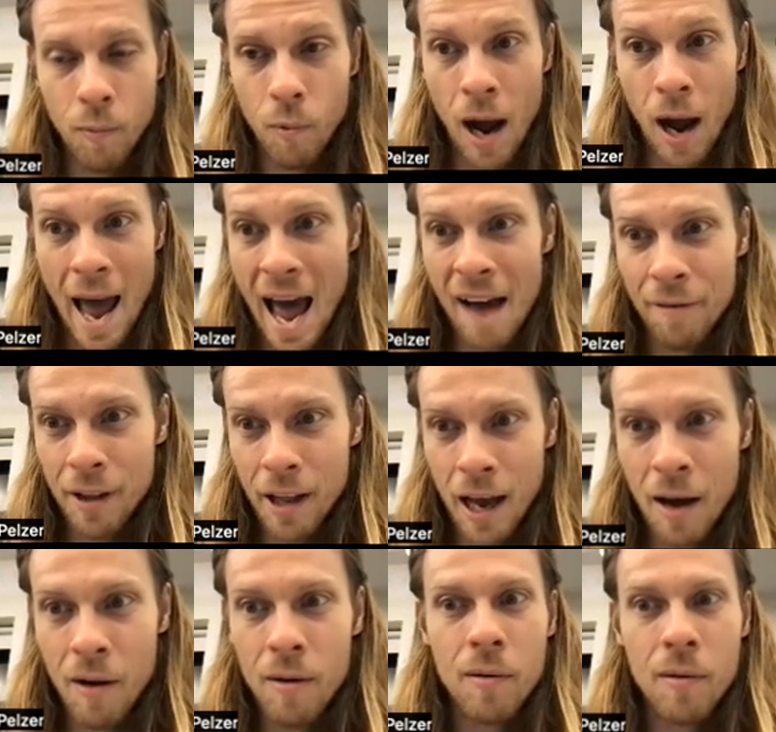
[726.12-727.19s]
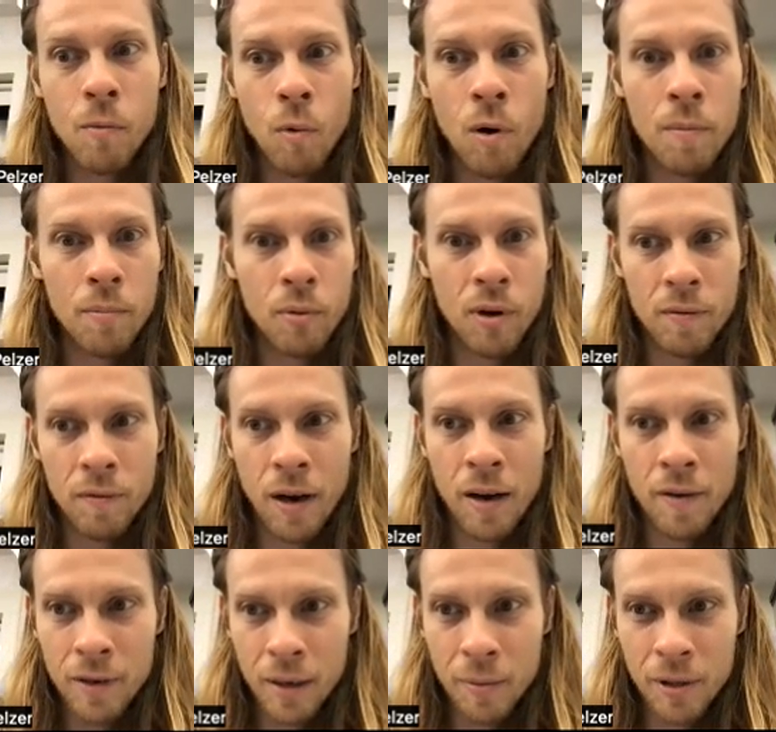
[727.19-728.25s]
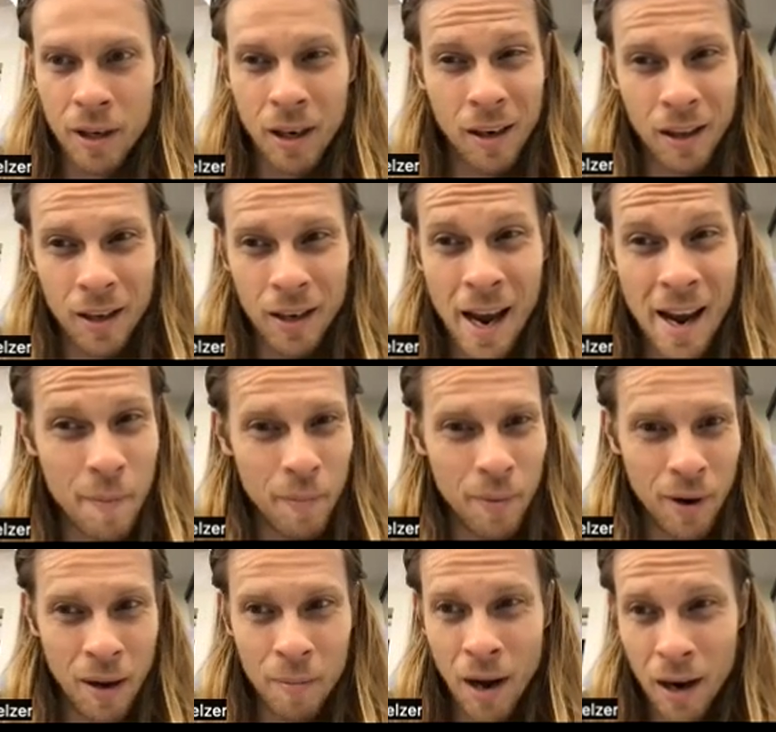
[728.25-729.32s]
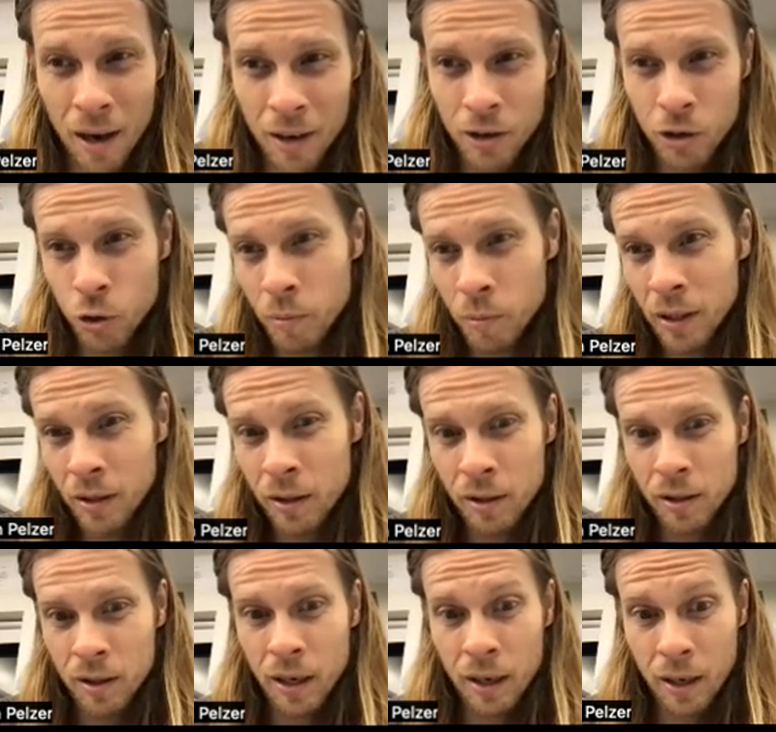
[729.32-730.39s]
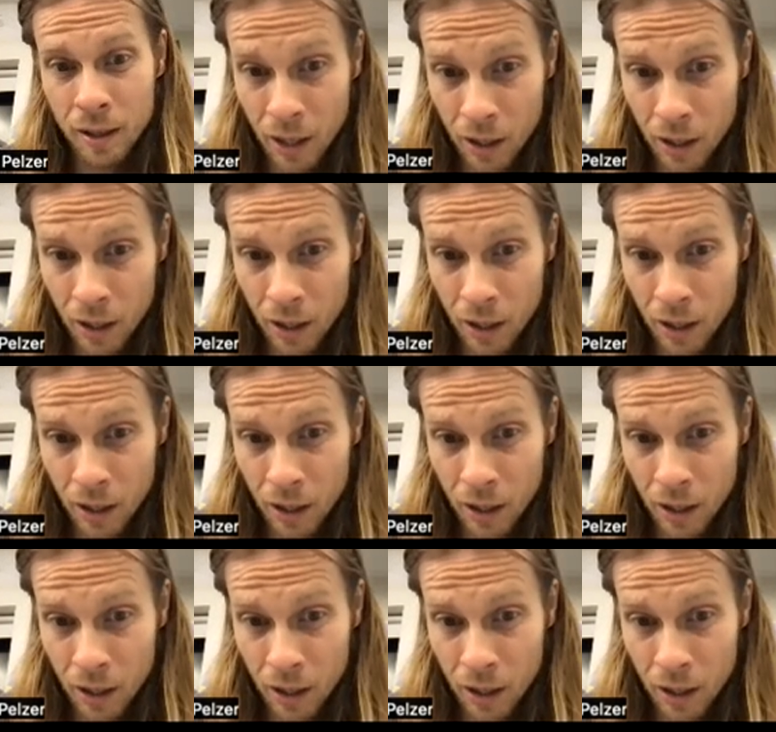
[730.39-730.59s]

a half of that, 1.5 times 10 to the 8, but I'm not going to do meters and seconds.